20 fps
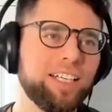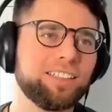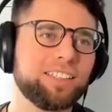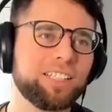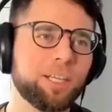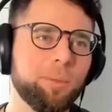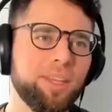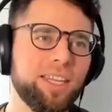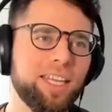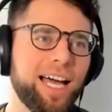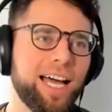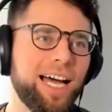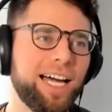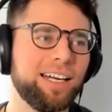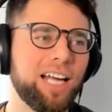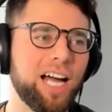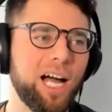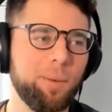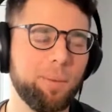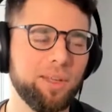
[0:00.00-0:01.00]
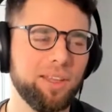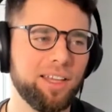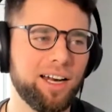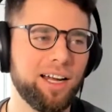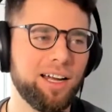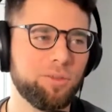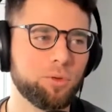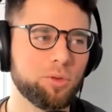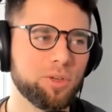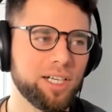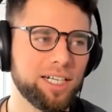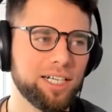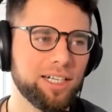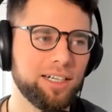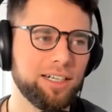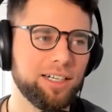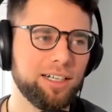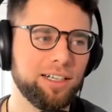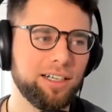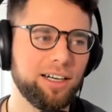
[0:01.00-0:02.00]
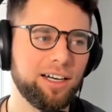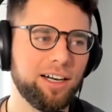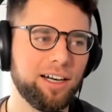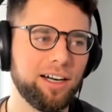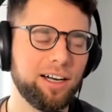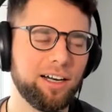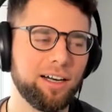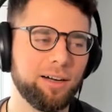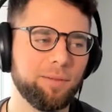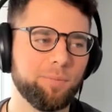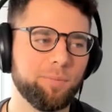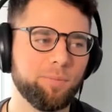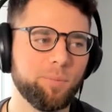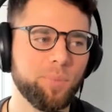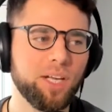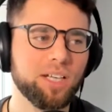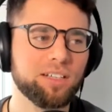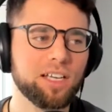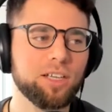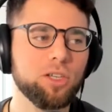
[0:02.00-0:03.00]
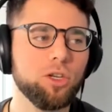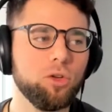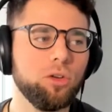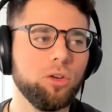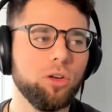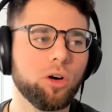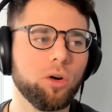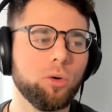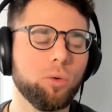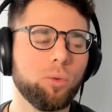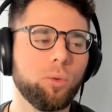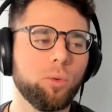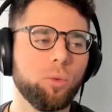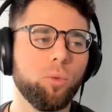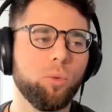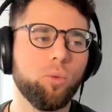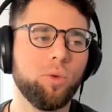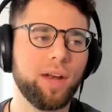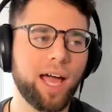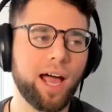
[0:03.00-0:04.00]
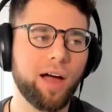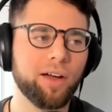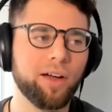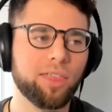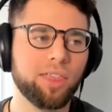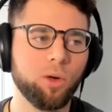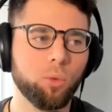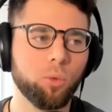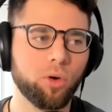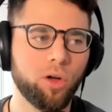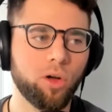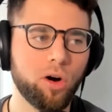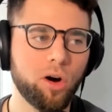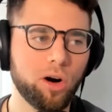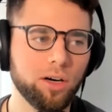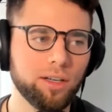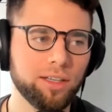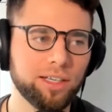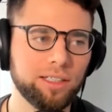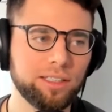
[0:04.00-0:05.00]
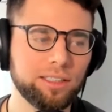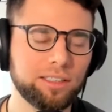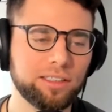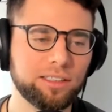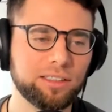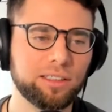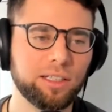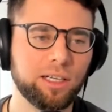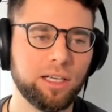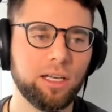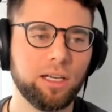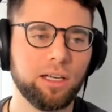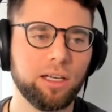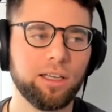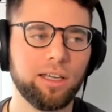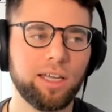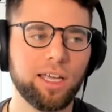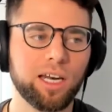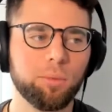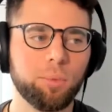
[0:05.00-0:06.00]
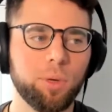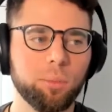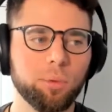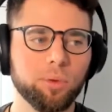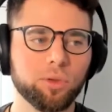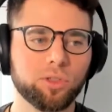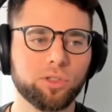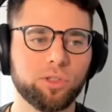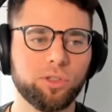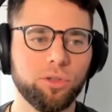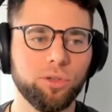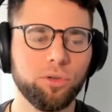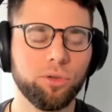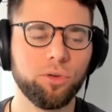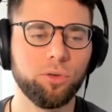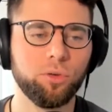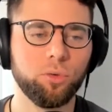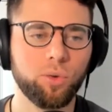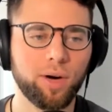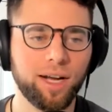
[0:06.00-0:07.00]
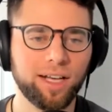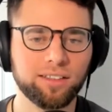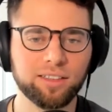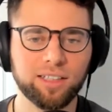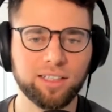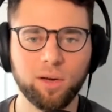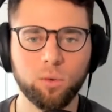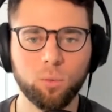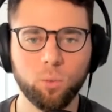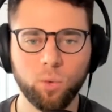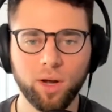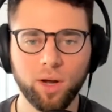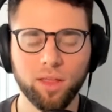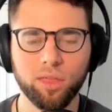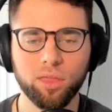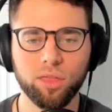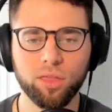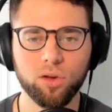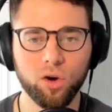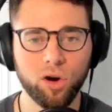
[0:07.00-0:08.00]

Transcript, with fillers: some of the ad copy that I've written, um, because you you know now I think one of the hard things is getting people to resonate with your